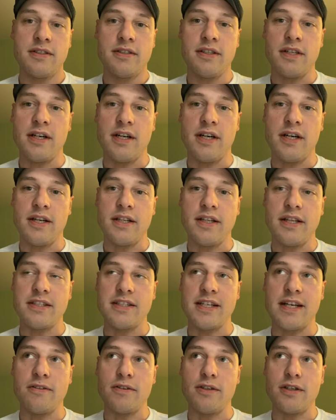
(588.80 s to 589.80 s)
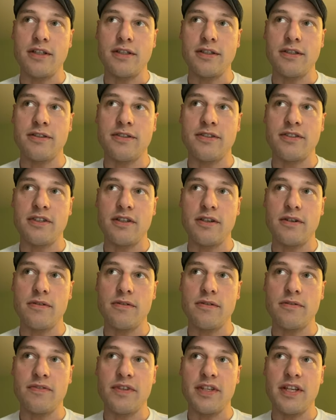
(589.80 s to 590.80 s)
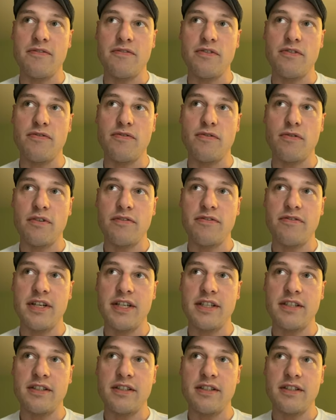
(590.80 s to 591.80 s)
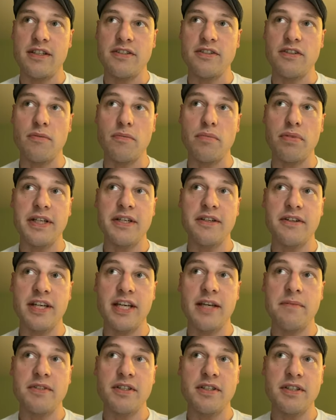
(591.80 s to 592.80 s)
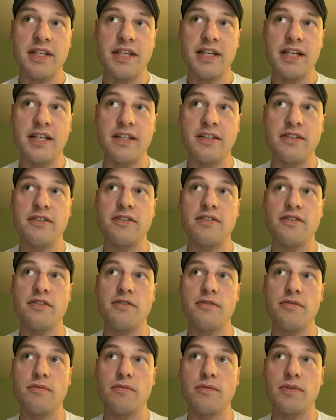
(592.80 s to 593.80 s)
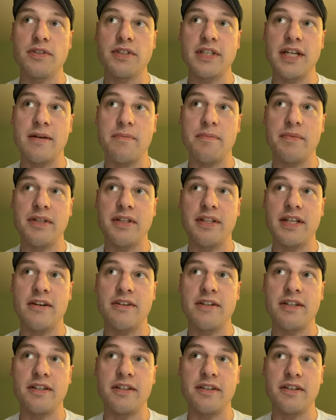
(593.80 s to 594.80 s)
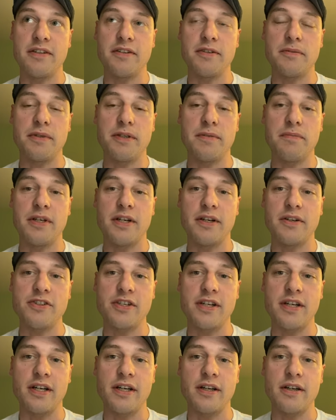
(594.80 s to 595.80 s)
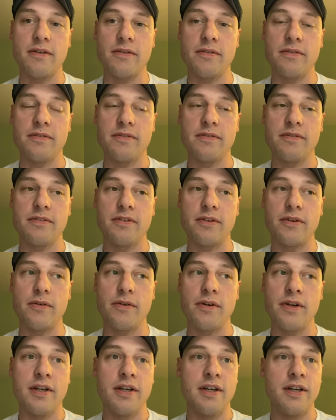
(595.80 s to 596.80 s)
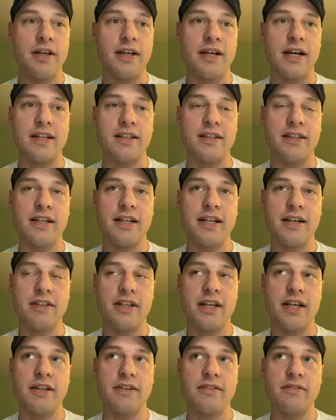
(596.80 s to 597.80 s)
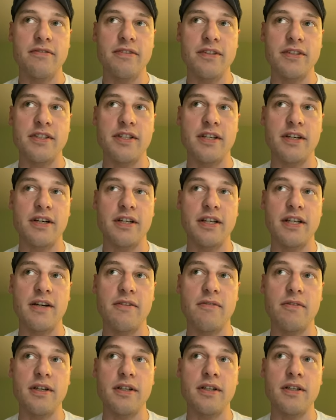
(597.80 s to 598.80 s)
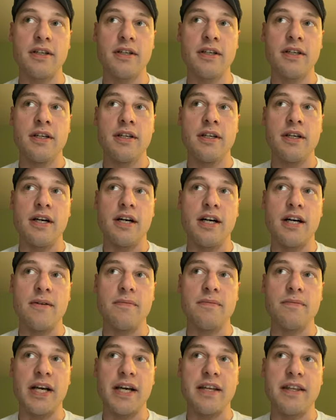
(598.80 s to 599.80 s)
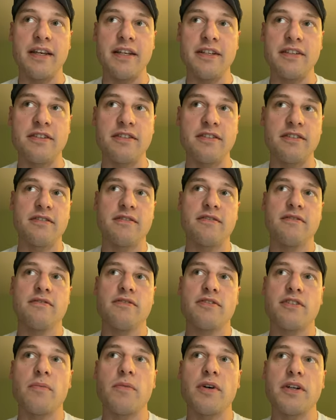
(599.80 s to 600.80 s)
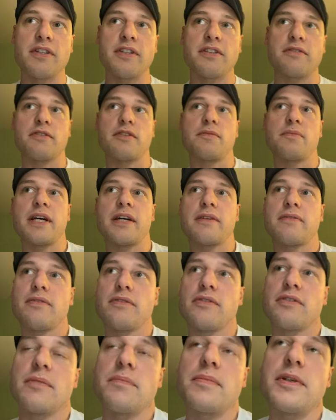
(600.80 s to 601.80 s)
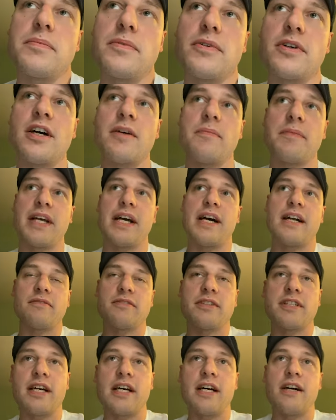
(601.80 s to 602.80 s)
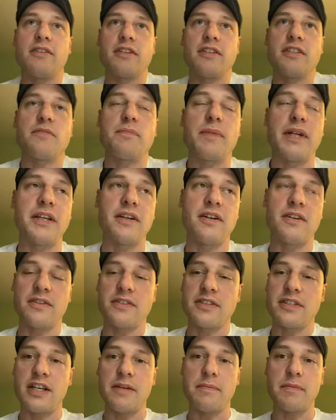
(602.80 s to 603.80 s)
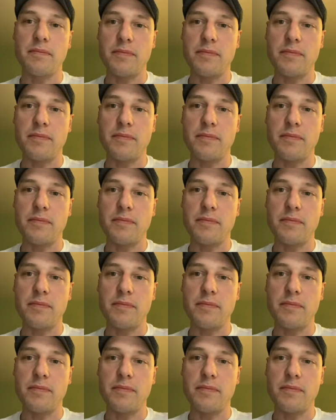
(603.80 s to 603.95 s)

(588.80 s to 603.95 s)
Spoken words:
That's outlawed. So if you forfeit and don't play your game till the end, you will not be allowed at another BBR Chicago. So got to lay down the iron fist there on that one. I think it's somewhat disrespectful to the people coming out of town and spending all their time and